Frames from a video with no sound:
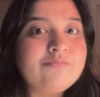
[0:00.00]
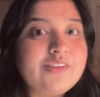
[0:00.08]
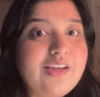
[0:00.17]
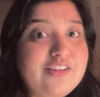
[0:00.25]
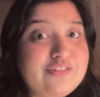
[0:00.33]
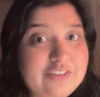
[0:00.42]

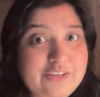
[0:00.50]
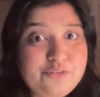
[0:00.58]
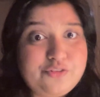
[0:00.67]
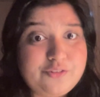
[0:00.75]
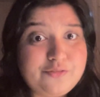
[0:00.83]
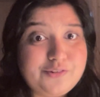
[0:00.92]
a
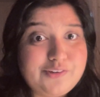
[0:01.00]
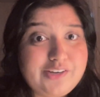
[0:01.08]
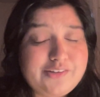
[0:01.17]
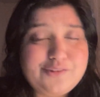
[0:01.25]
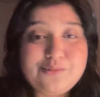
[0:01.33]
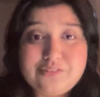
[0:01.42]
solution for
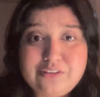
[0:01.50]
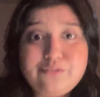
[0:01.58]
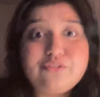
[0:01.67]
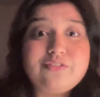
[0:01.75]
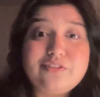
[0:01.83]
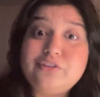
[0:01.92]
it. So
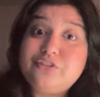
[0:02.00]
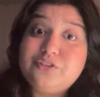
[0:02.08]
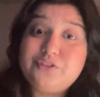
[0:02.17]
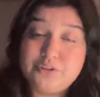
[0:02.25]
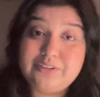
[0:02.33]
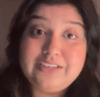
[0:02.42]
solutions
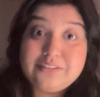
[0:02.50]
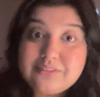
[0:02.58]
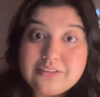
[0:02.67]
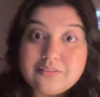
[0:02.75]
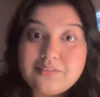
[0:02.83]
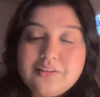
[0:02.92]
should
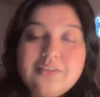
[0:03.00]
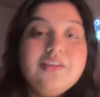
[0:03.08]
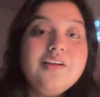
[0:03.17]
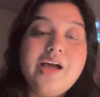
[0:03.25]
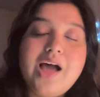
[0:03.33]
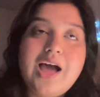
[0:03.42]
exist,
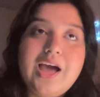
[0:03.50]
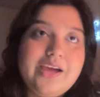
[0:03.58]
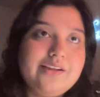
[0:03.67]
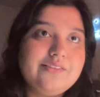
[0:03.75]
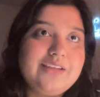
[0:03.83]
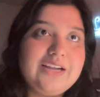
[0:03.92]

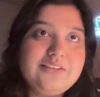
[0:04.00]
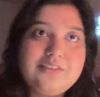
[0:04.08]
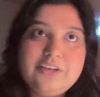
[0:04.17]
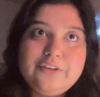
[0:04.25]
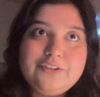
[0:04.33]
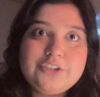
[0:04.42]
and that
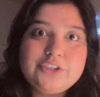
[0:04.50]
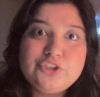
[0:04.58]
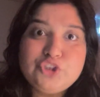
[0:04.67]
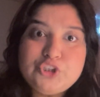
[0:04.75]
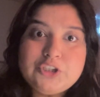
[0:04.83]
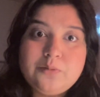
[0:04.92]
solution
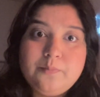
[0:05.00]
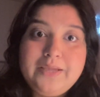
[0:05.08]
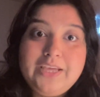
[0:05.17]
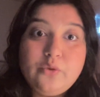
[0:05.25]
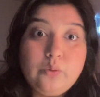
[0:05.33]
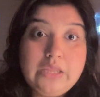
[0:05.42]
should be
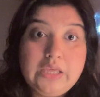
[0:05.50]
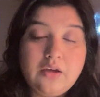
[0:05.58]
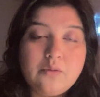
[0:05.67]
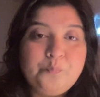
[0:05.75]
unique.